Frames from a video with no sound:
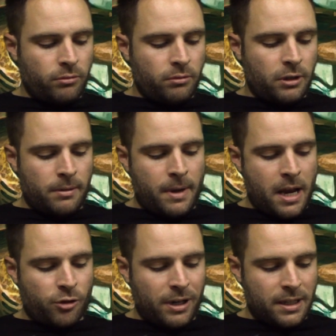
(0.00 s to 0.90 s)

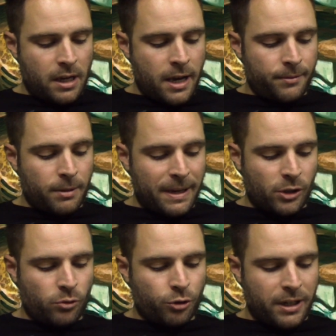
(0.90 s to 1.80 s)

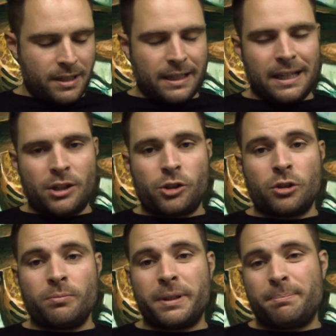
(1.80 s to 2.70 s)
dimensional
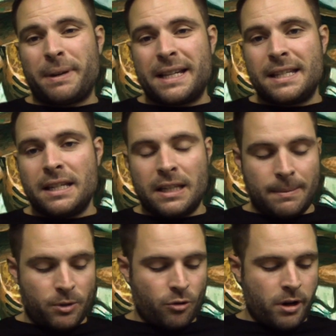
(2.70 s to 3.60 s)
translocation, but basically
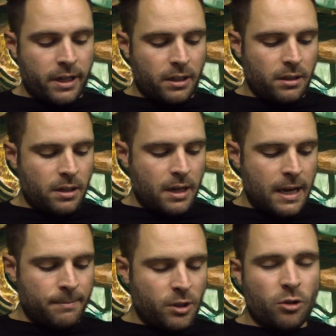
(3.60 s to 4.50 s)
deep strike,
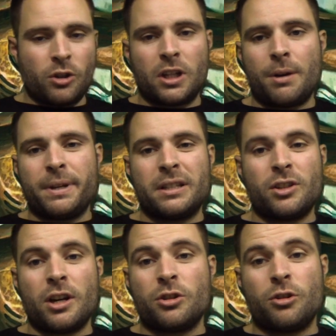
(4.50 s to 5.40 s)
so you can come in
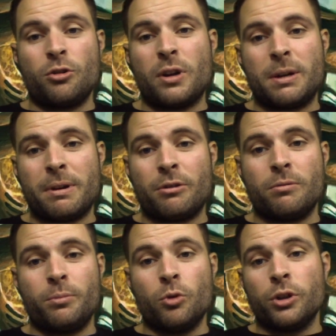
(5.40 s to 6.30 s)
turn 2 anywhere on the
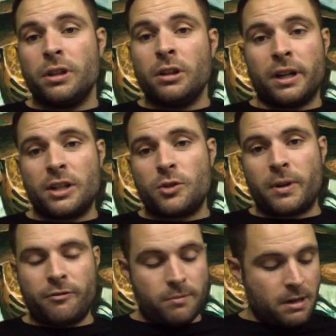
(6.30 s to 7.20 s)
board 9 inches away
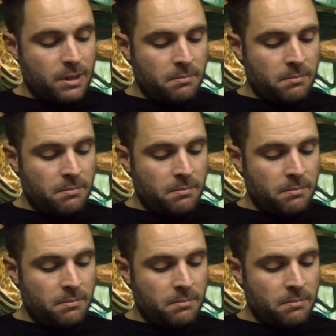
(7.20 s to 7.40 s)
from the enemy.